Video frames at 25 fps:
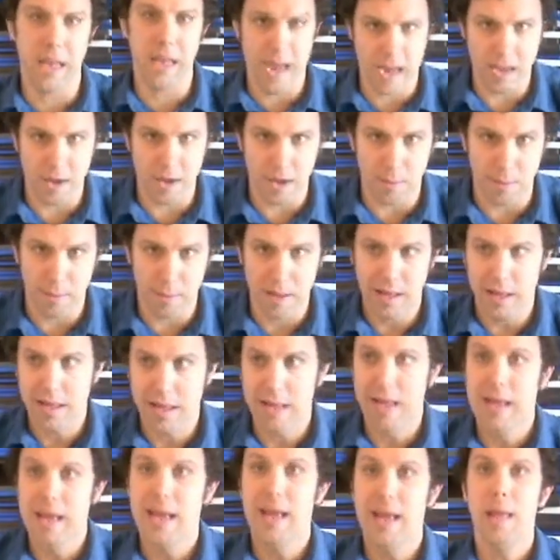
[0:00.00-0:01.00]
tandem.
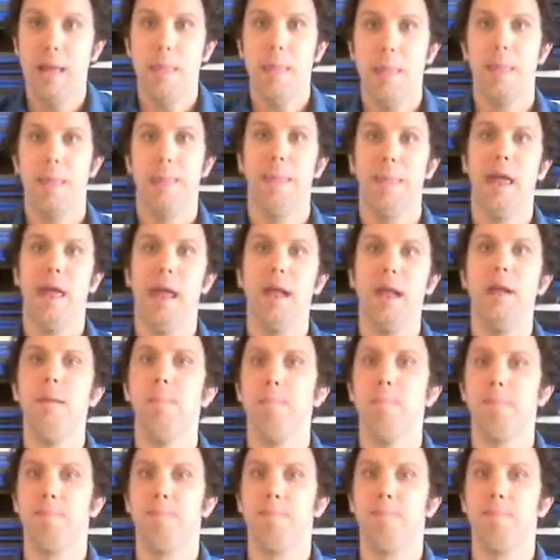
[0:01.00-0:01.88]
Then